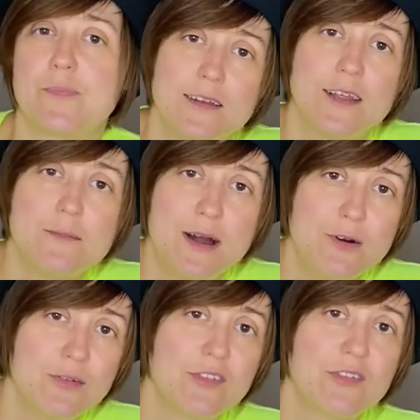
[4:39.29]
The
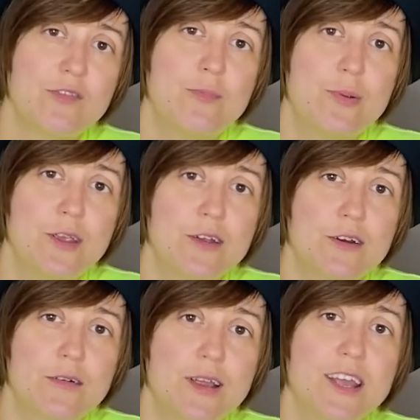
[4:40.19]
amounts of
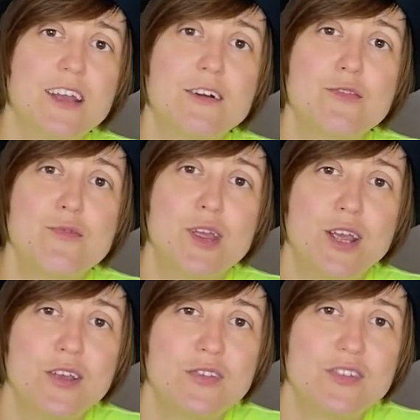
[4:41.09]
beer
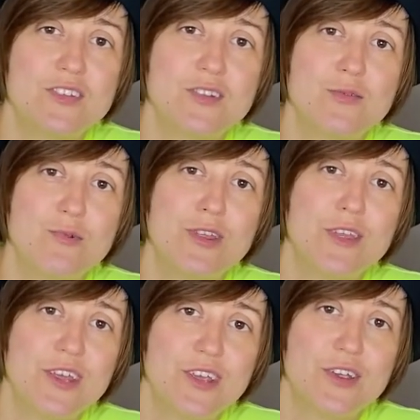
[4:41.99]
increased with the
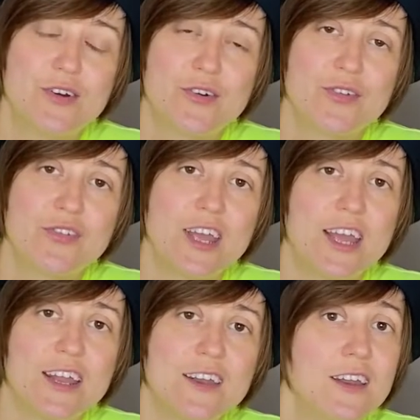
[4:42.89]
years,
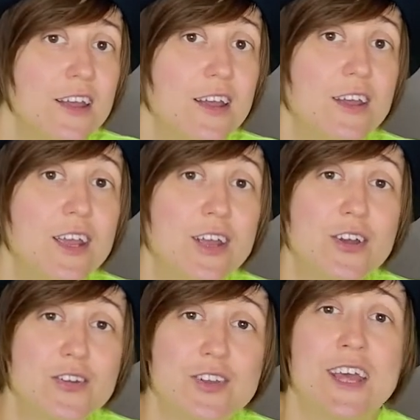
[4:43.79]
and he
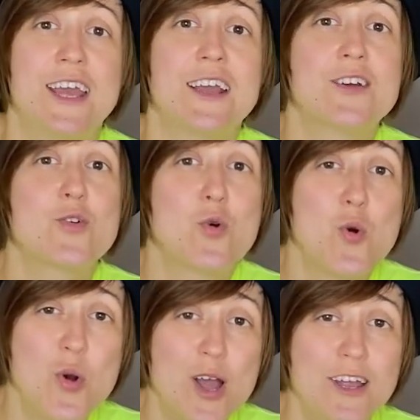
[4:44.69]
could take
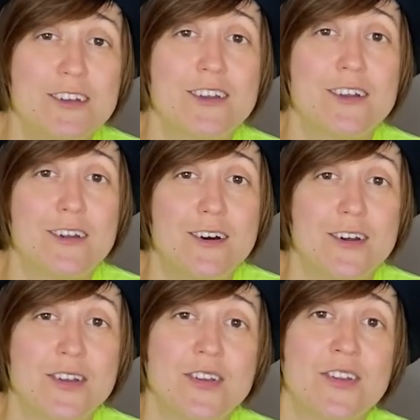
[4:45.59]
quite a
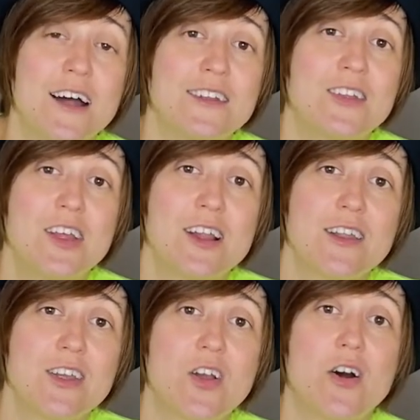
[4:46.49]
lot until
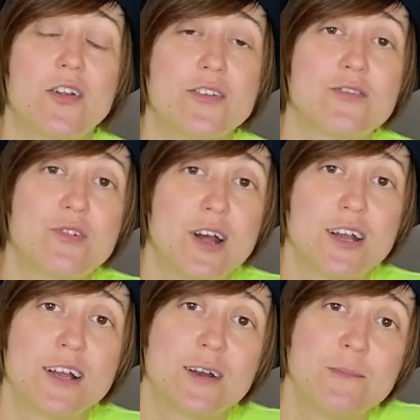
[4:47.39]
he got
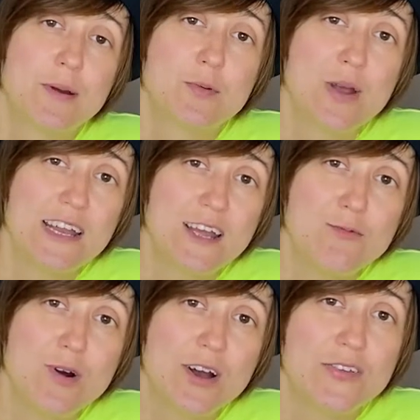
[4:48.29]
drunk. But when I
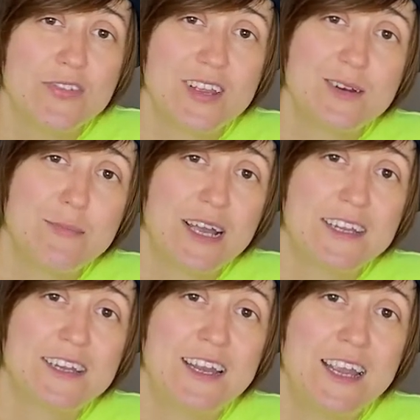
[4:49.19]
was in my
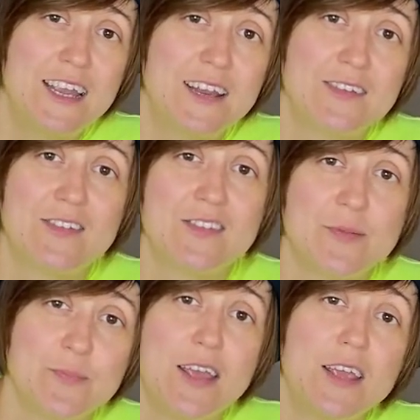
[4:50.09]
teens,
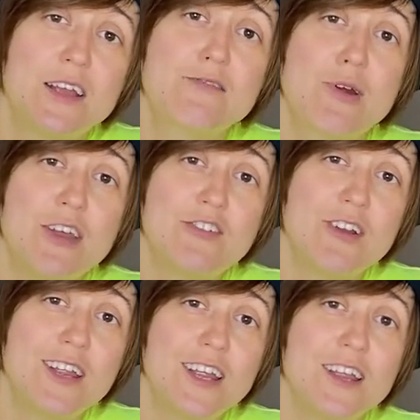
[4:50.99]
he
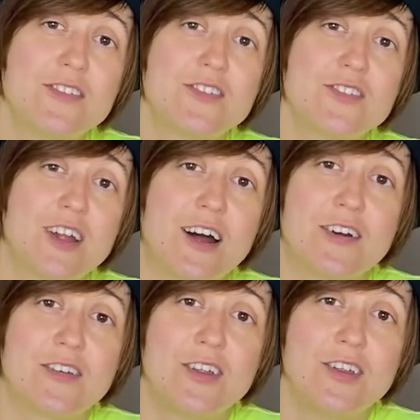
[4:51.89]
gradually
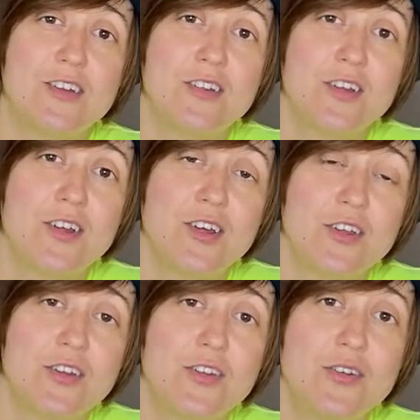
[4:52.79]
started
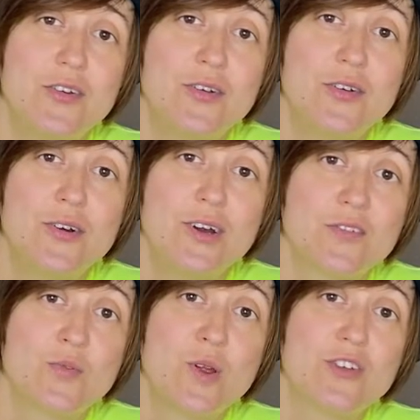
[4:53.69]
to
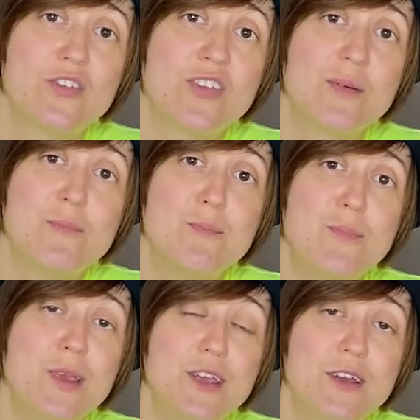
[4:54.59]
switch some
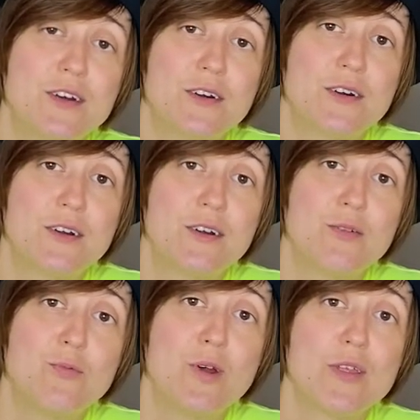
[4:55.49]
beer
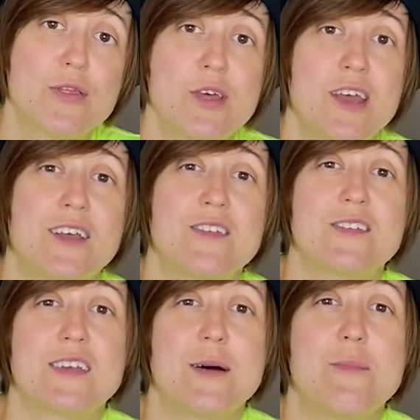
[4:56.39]
with
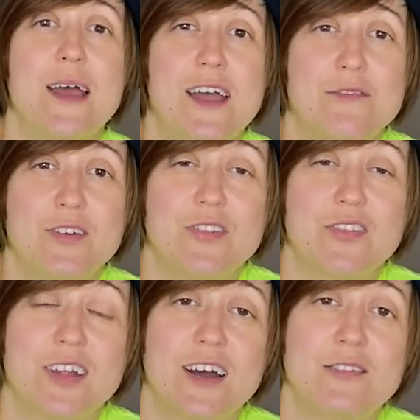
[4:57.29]
some heavy
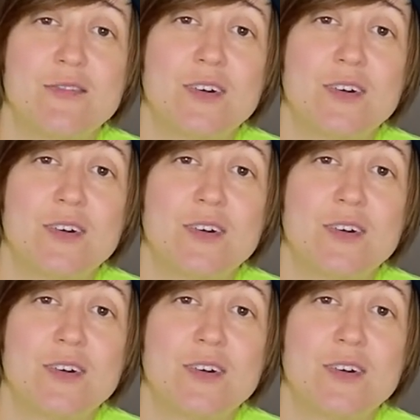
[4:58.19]
stuff.